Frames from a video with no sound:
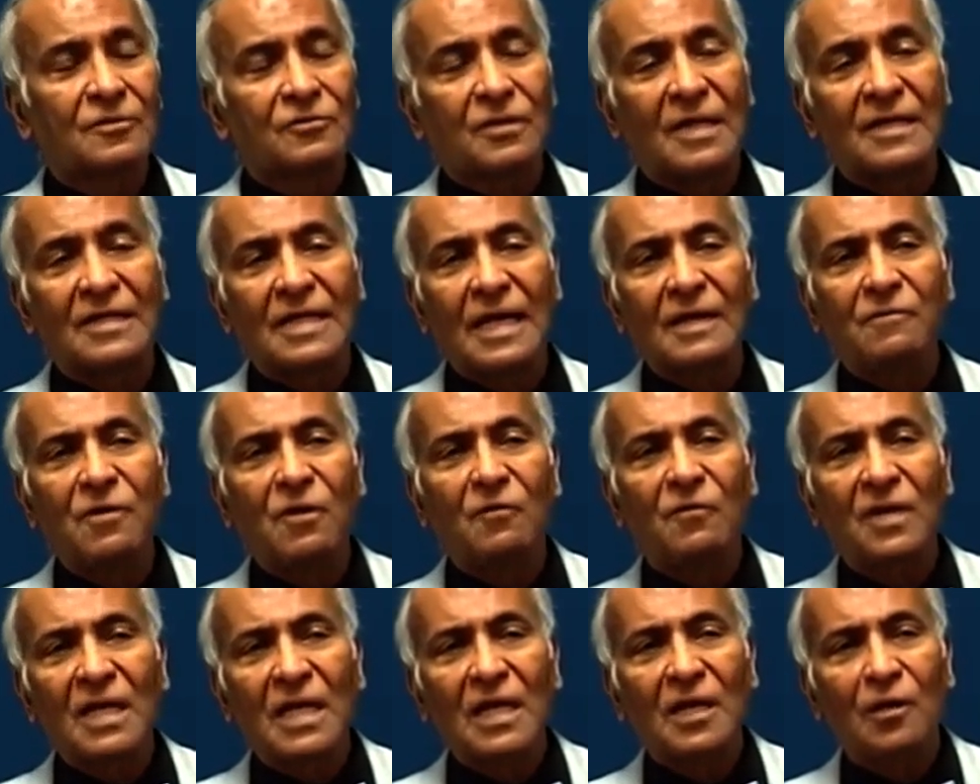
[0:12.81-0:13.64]
So I'll
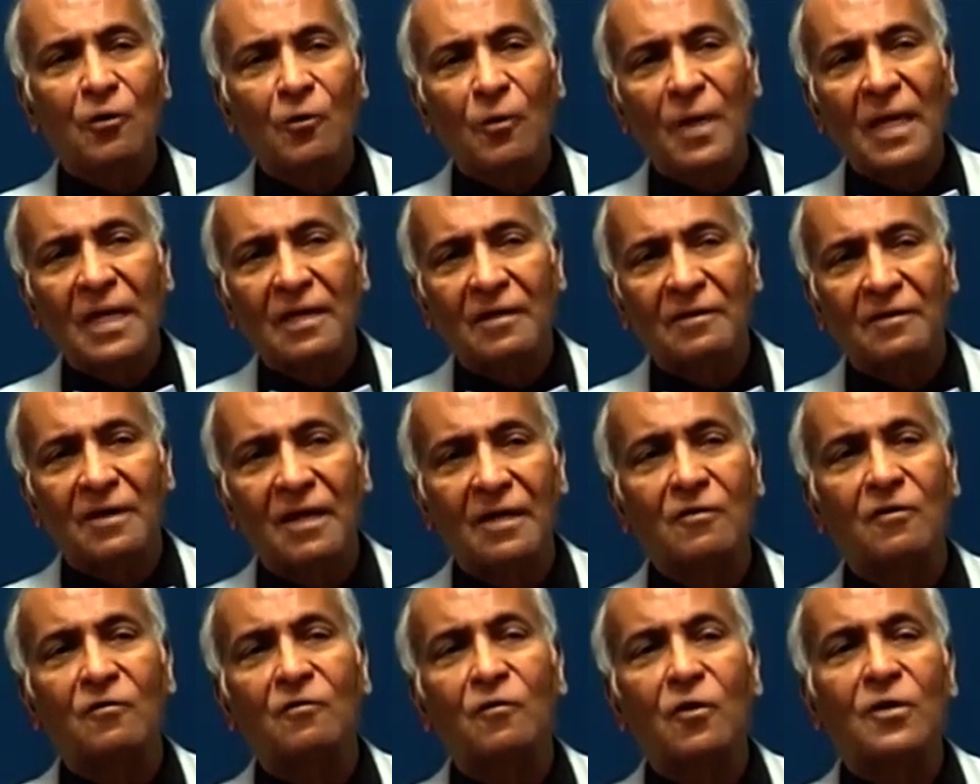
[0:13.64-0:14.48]
give you a very quick
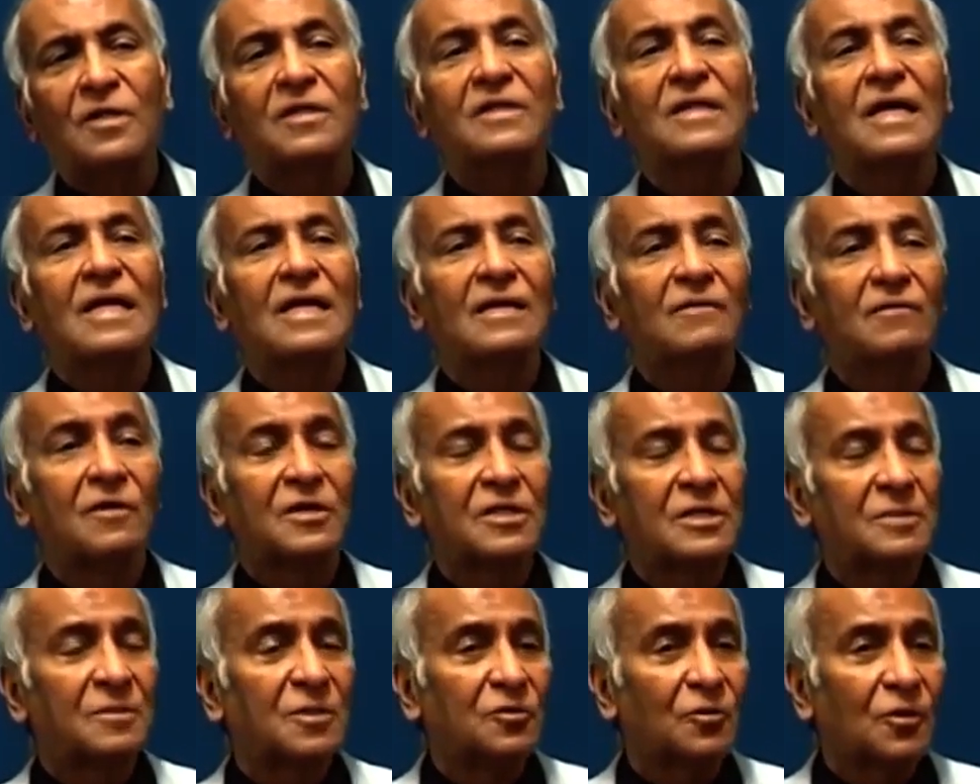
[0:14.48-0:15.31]
run of what daily
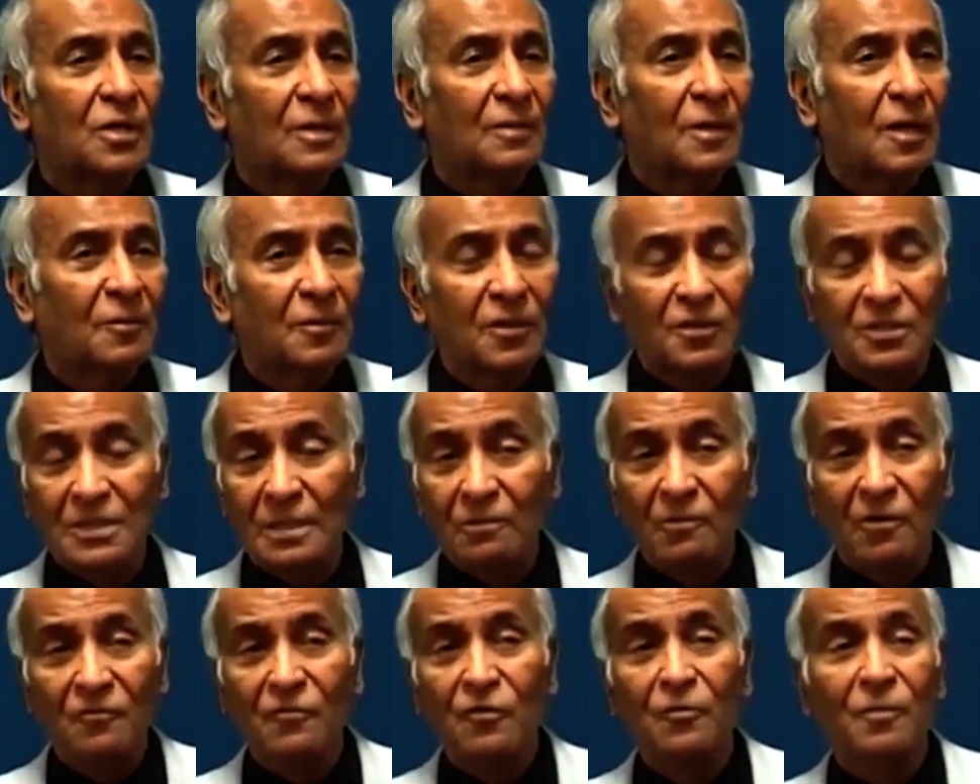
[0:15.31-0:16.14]
worship is all about because
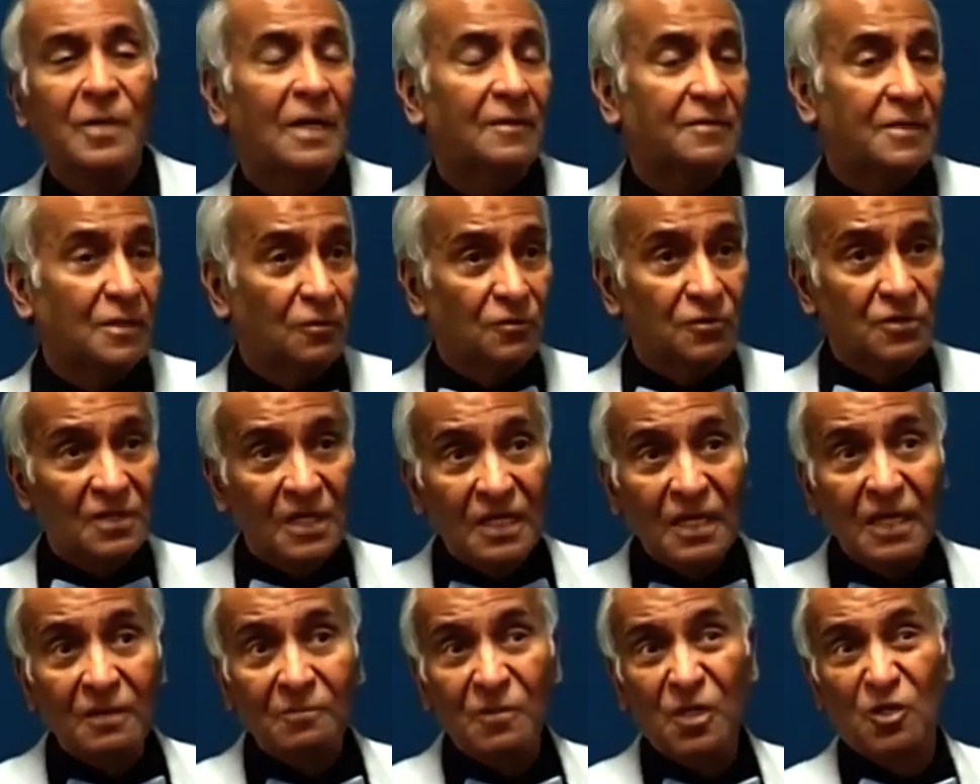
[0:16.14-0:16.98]
some of you perhaps have
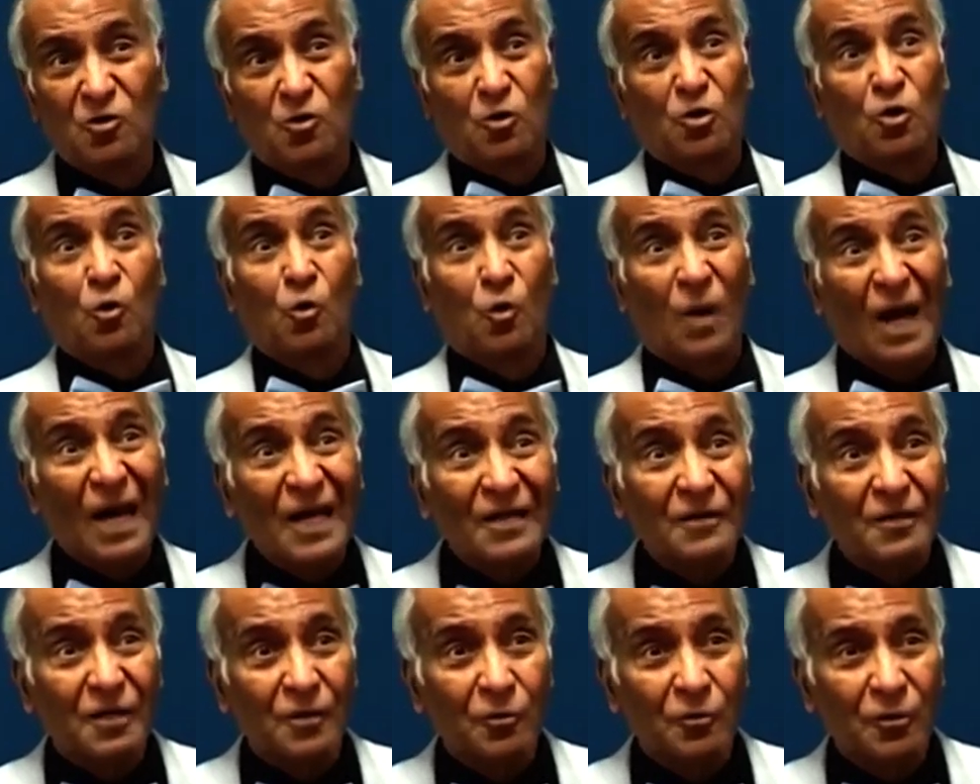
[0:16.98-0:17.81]
seen it, but you don't know
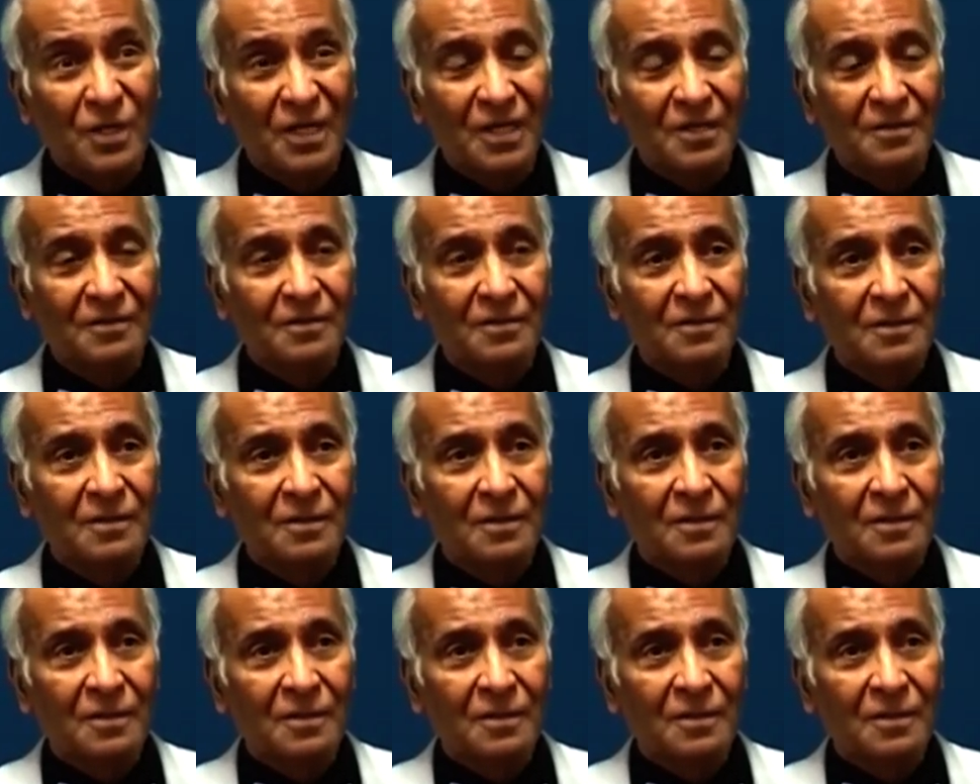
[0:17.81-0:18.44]
why you're doing it.